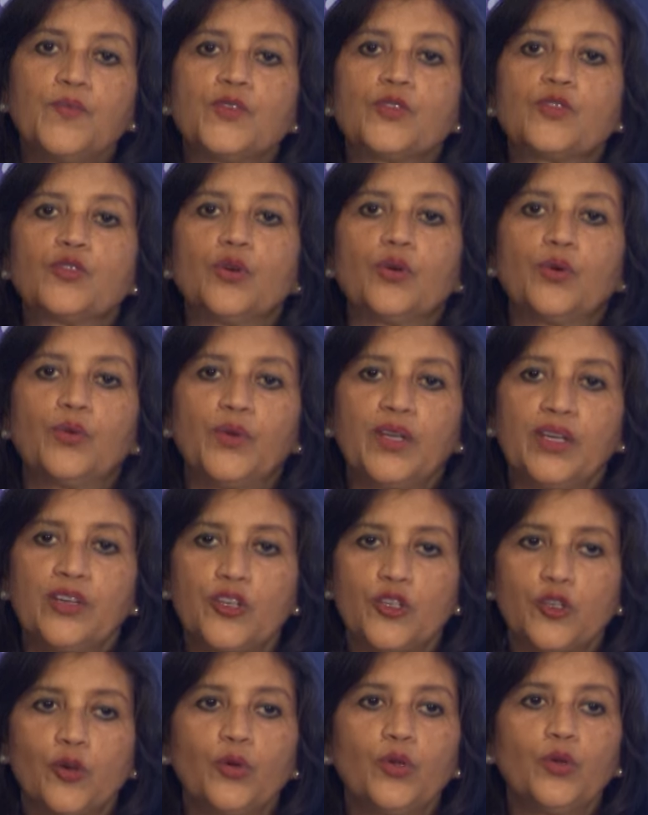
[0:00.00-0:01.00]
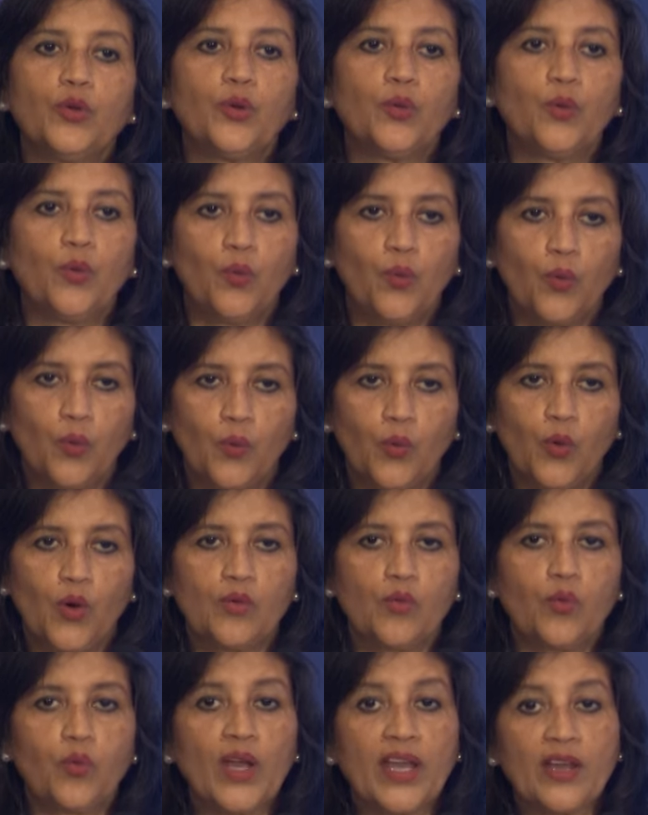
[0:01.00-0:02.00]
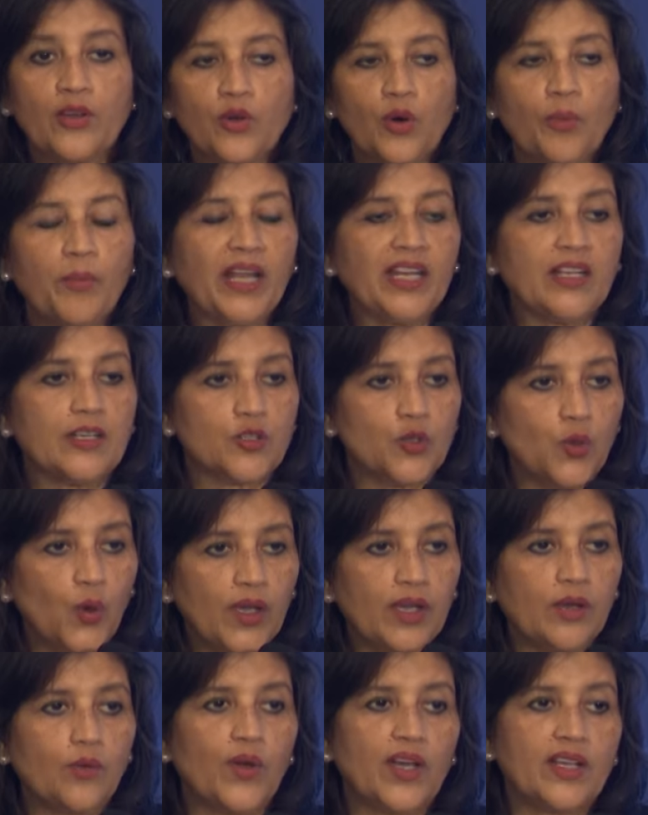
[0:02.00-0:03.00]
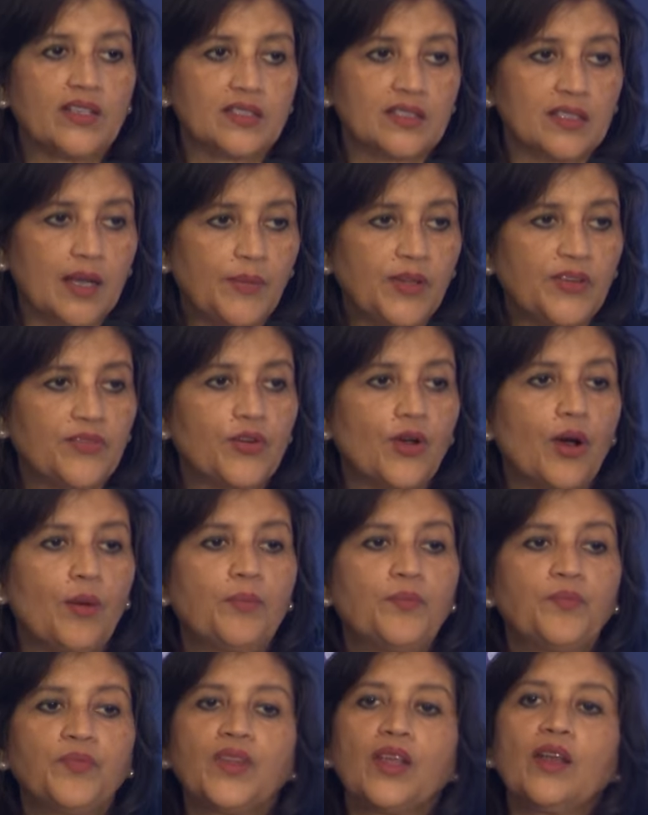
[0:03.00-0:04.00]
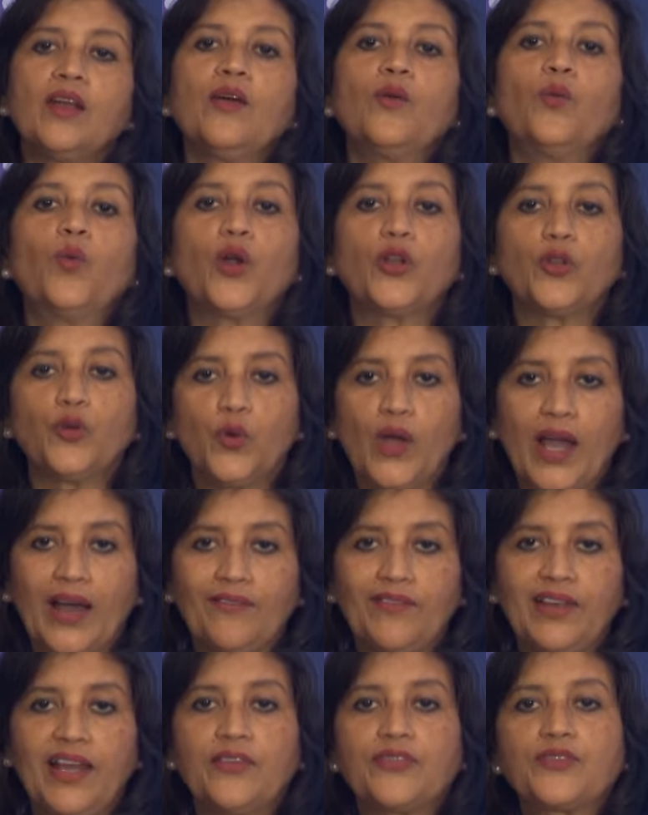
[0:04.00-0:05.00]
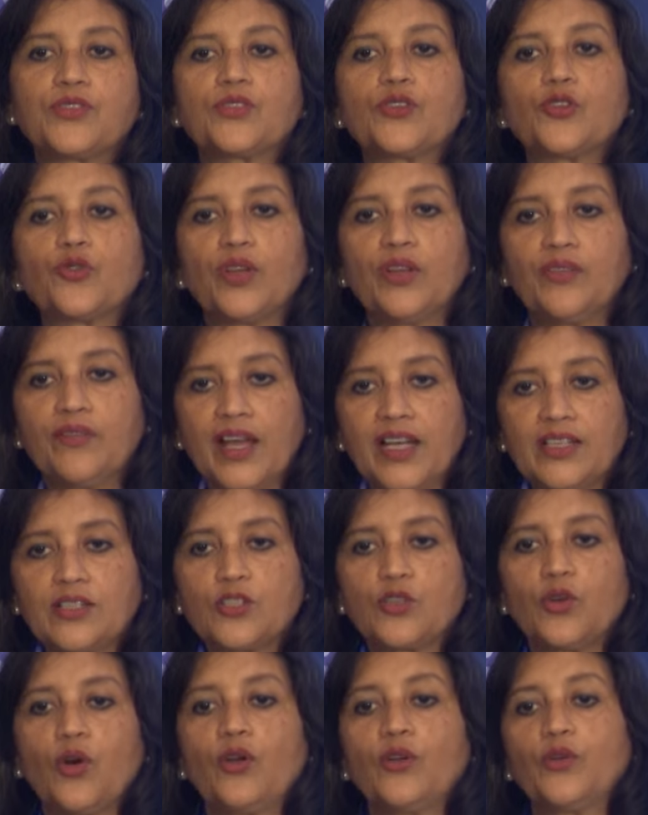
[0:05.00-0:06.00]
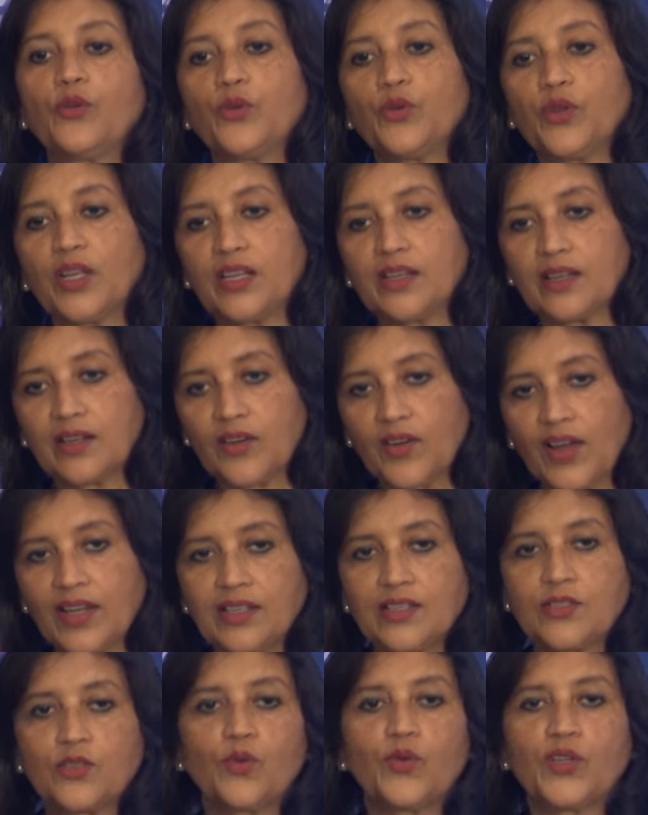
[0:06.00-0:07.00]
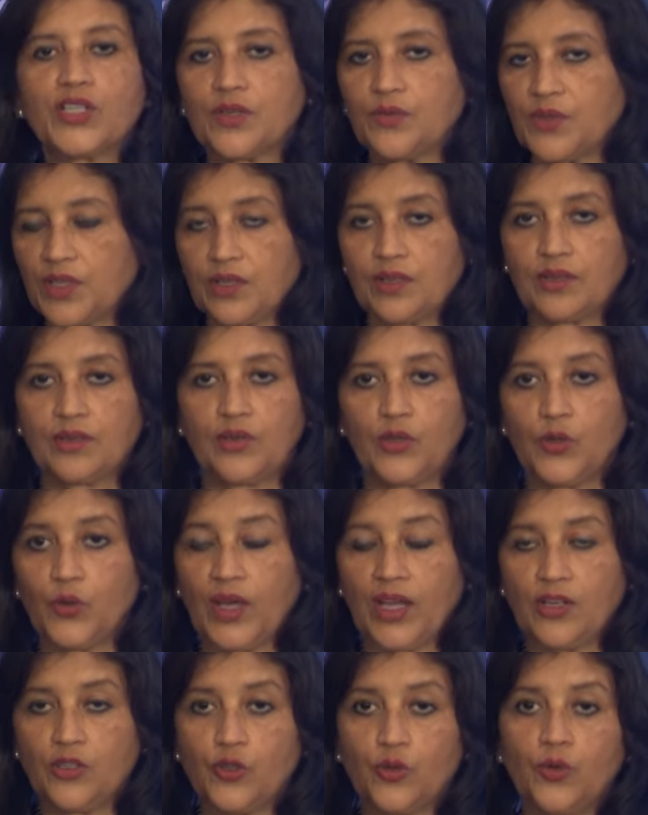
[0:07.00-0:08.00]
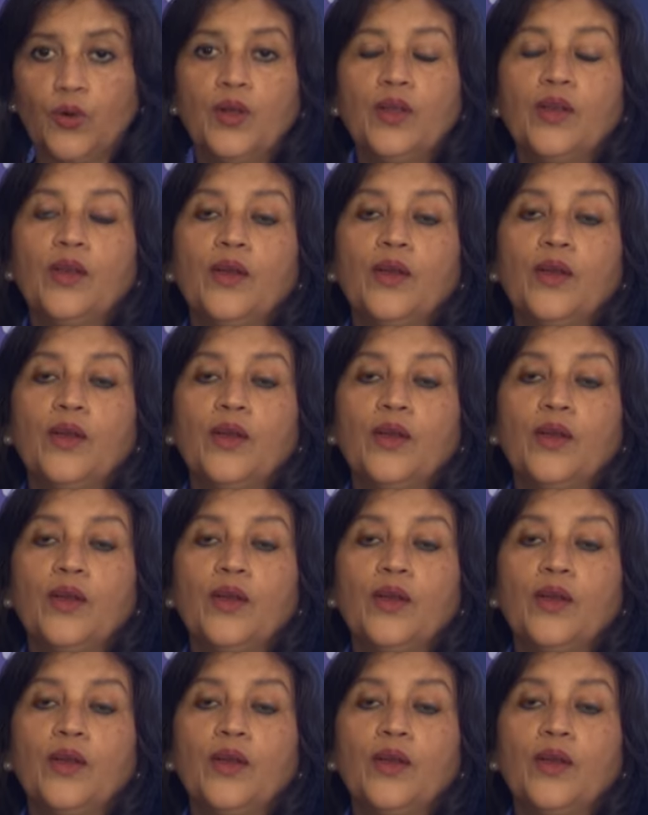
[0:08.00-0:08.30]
So we show you where your money is going, where it's coming from, what do you have left to invest, or do you need a credit or whatever you can do.